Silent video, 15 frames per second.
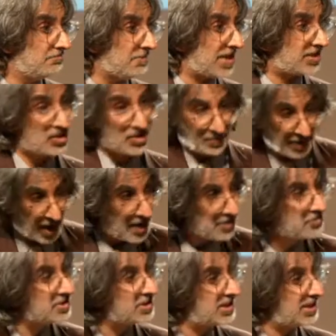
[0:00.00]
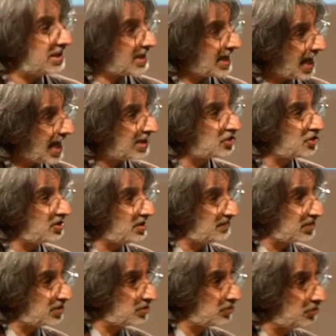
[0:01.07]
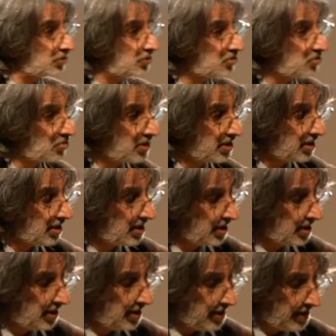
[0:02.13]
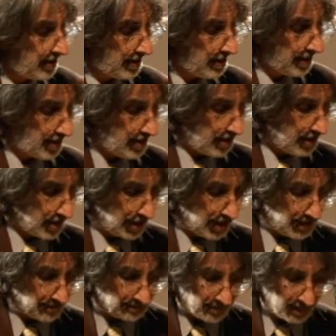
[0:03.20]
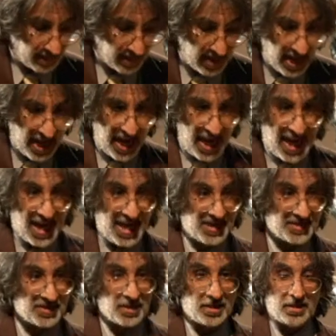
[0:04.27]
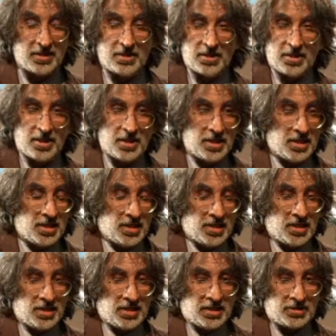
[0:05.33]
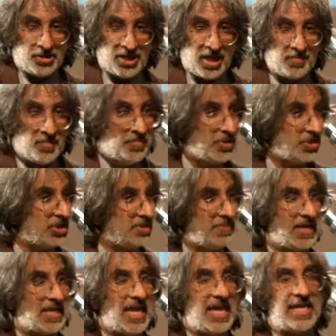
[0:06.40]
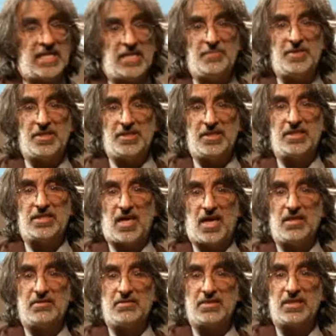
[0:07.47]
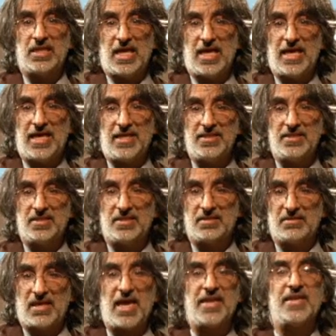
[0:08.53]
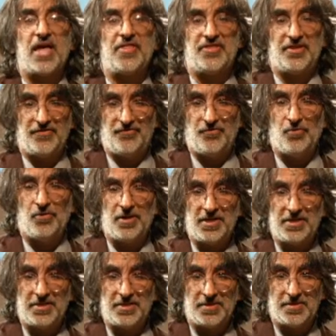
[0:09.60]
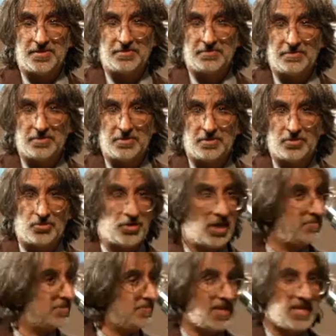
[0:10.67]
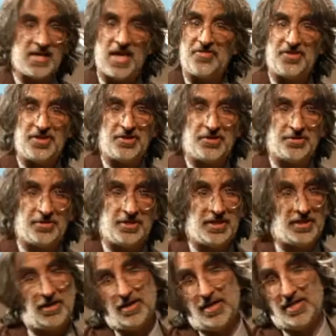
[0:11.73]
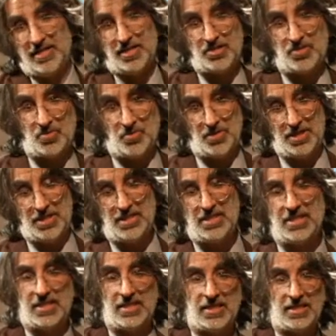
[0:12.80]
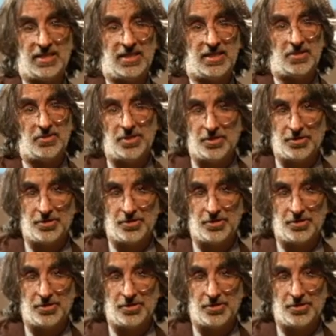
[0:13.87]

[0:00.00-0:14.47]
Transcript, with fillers: That's democracy in action of a certain sort. Um, and Jeb Bush spent $80 million in ads, got nothing for it. Trump spent nothing early on, soared into you know, the